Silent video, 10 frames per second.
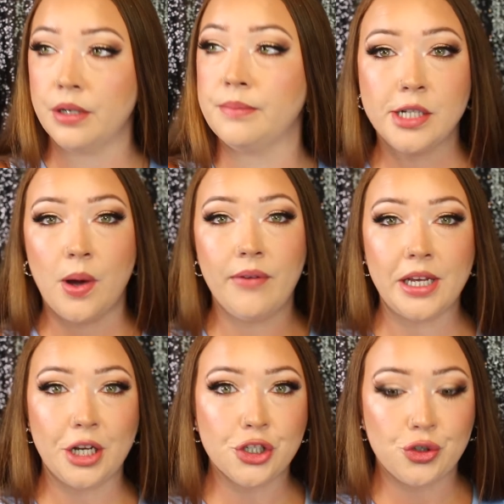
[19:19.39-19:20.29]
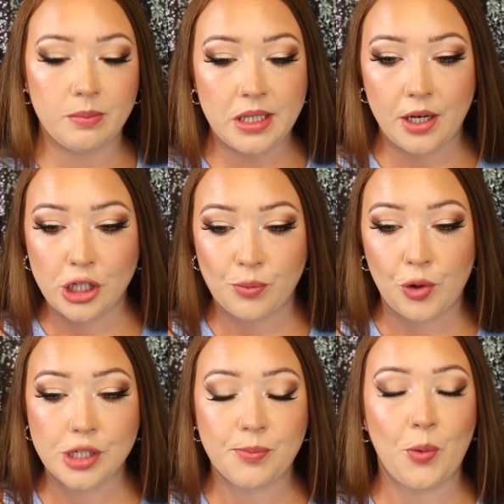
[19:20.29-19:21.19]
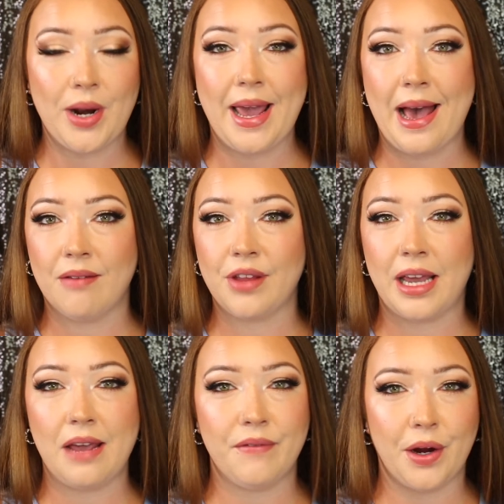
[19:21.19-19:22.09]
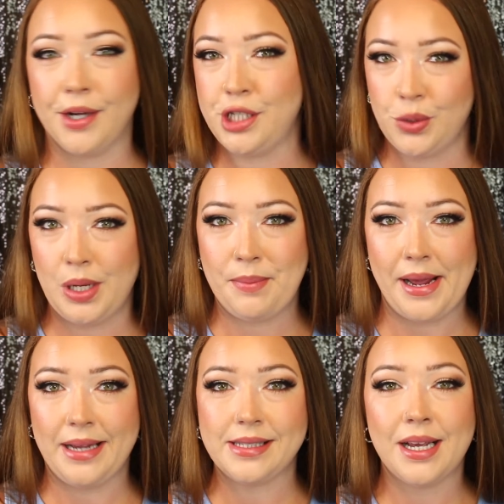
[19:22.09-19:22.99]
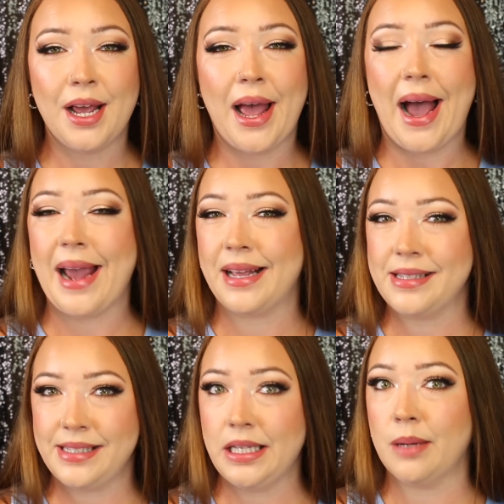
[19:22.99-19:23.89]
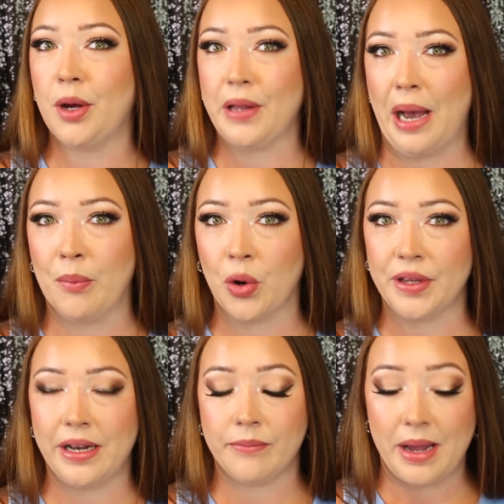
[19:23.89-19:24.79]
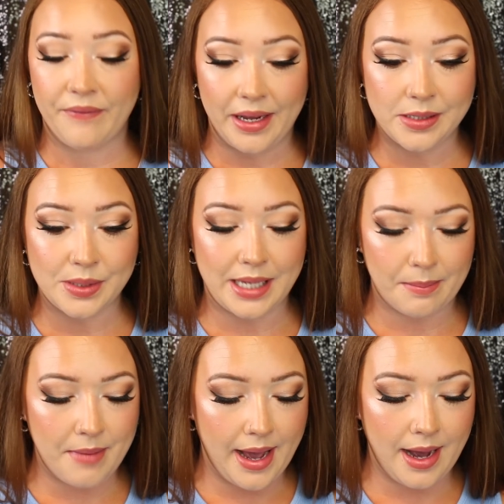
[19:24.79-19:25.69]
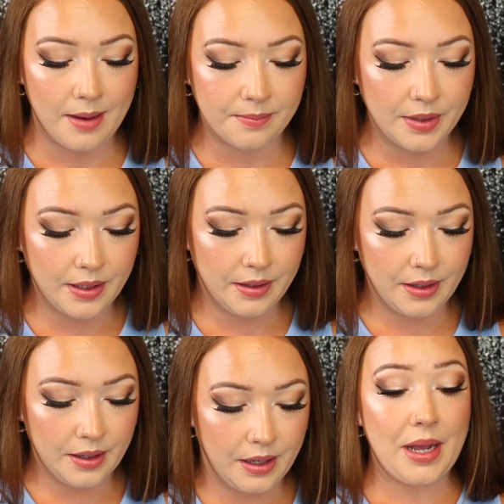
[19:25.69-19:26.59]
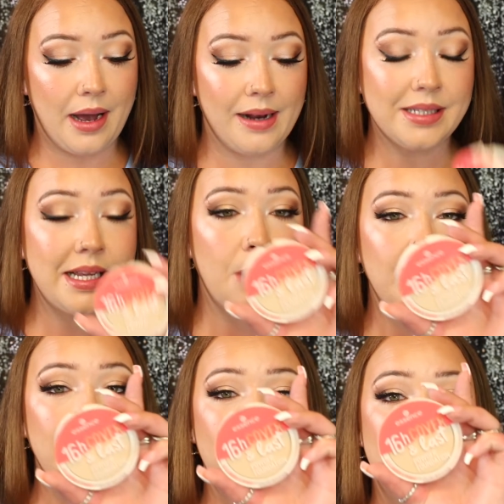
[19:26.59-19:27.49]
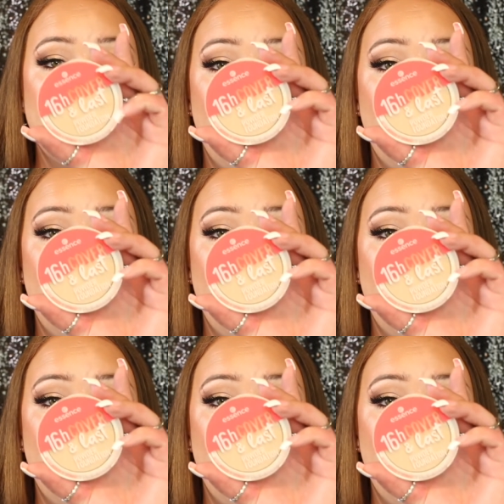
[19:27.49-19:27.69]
And I don't have like extremely large pores, but when I have like a very dewy base, I can see them a lot more than if my face was like matte. But yeah, honestly, I really like this.